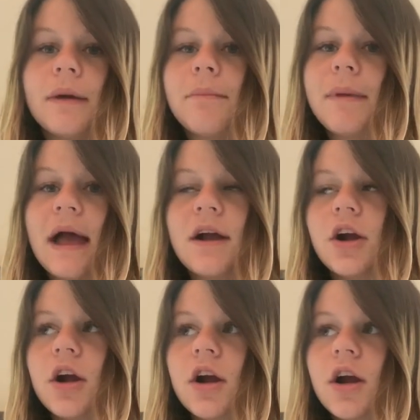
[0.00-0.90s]
My back
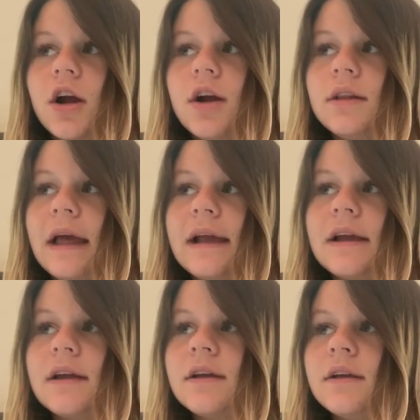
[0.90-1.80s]
hurt.
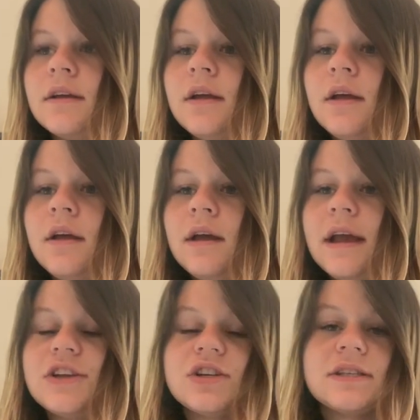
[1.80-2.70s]
Like
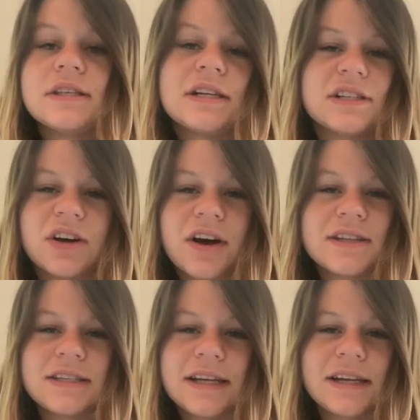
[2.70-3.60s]
it just is
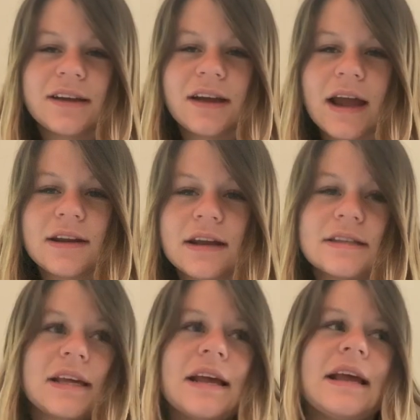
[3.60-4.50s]
exhausting, kind
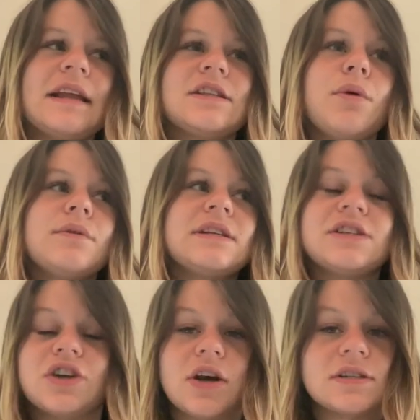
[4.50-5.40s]
of. It's almost
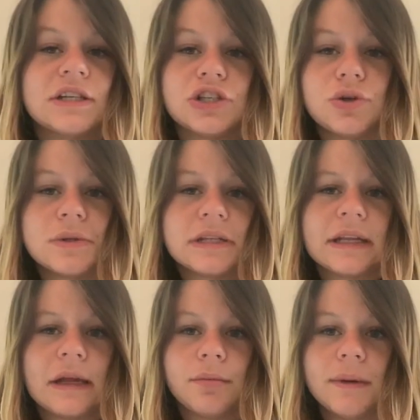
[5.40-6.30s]
exhausting to
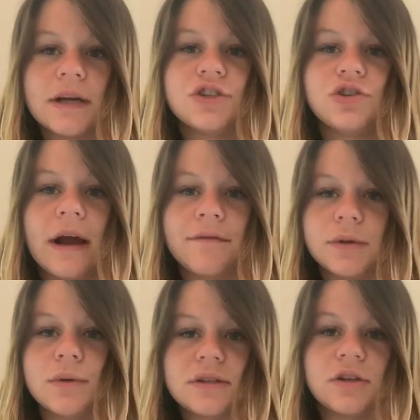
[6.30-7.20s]
sleep because you have to
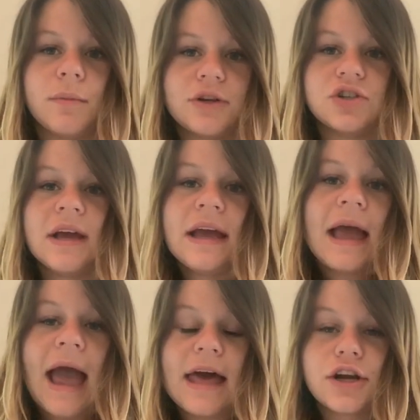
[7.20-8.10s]
put so much
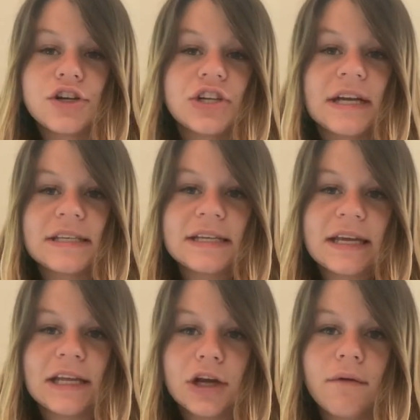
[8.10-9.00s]
energy into
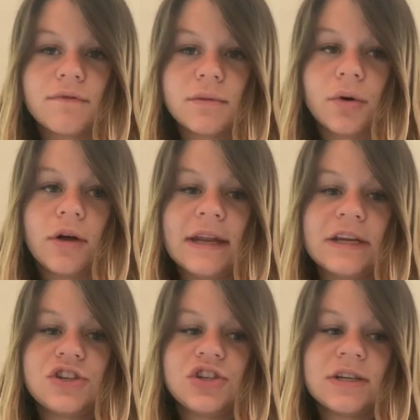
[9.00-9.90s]
getting comfortable, and
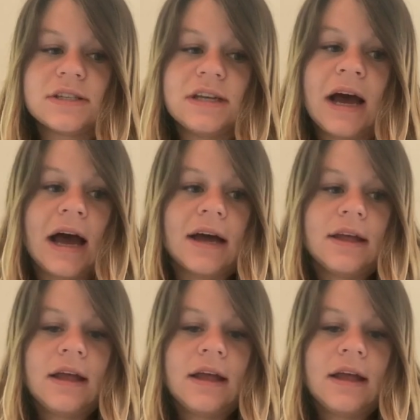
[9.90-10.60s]
it's just not.